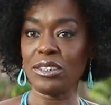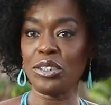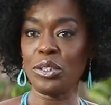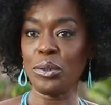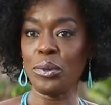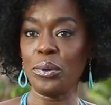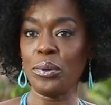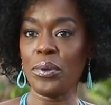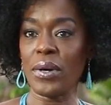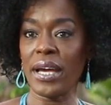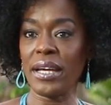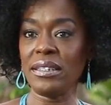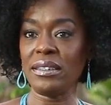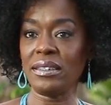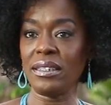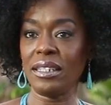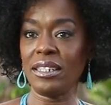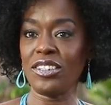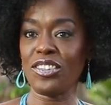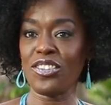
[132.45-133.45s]
So I
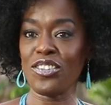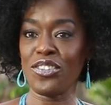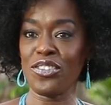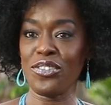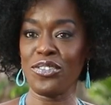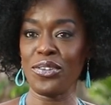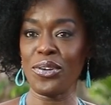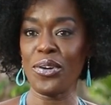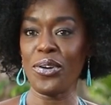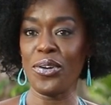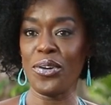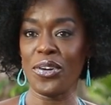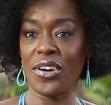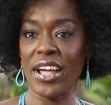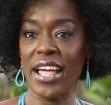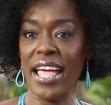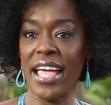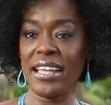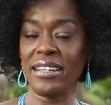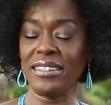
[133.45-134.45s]
said sure,
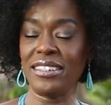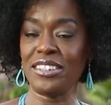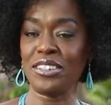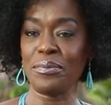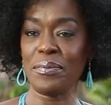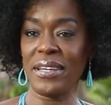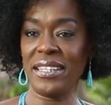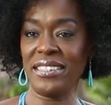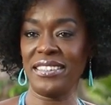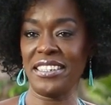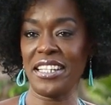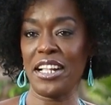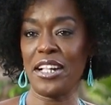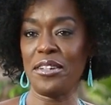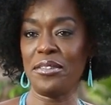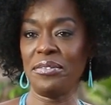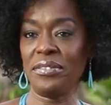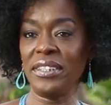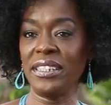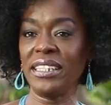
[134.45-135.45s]
and it's
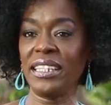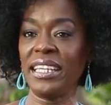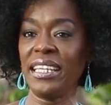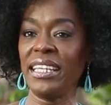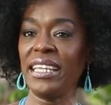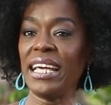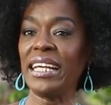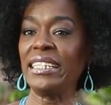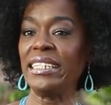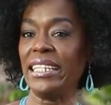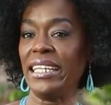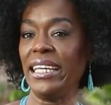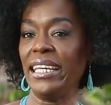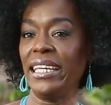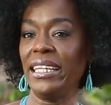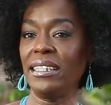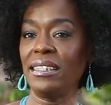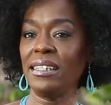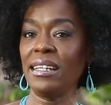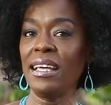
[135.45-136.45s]
myself and Kay
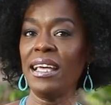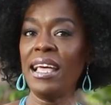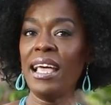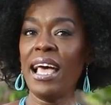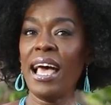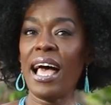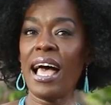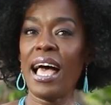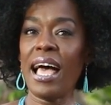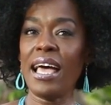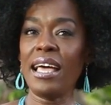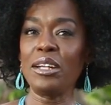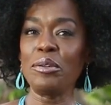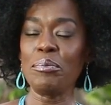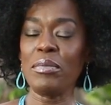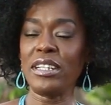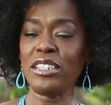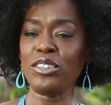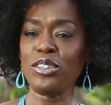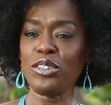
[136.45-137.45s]
Alain
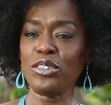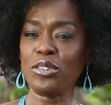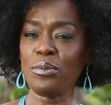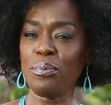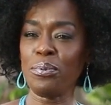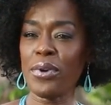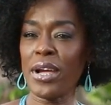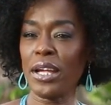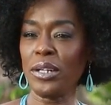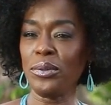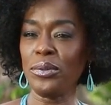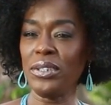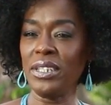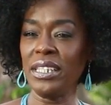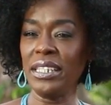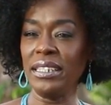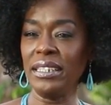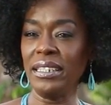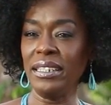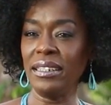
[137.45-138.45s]
and mezzo-soprano
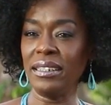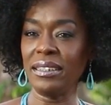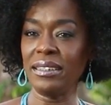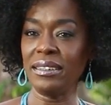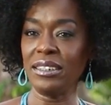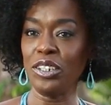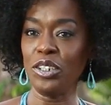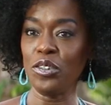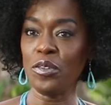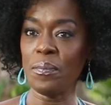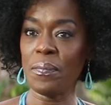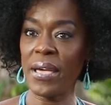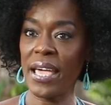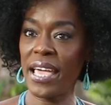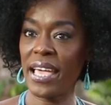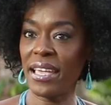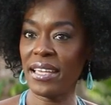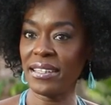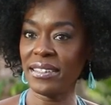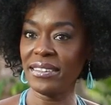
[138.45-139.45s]
Lillian
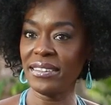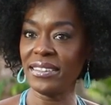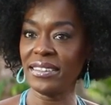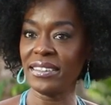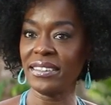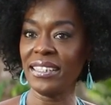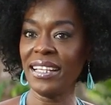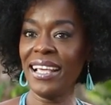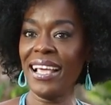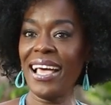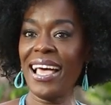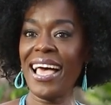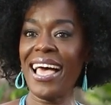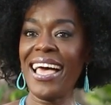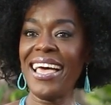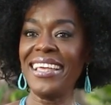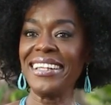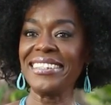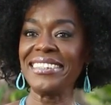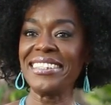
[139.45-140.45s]
Lopez
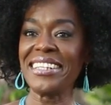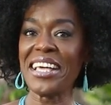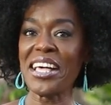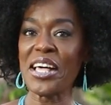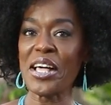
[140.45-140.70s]
and